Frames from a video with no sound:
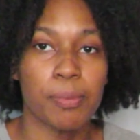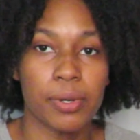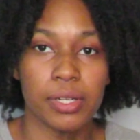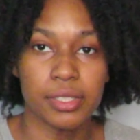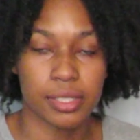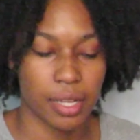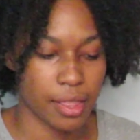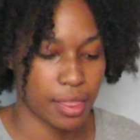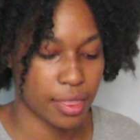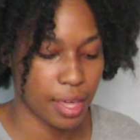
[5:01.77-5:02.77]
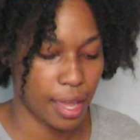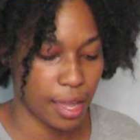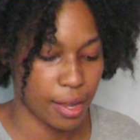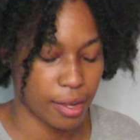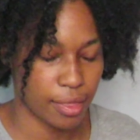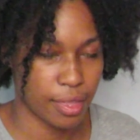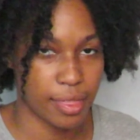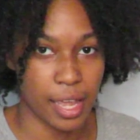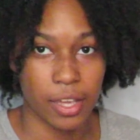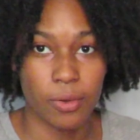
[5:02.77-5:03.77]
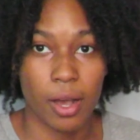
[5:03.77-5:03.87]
put the thank you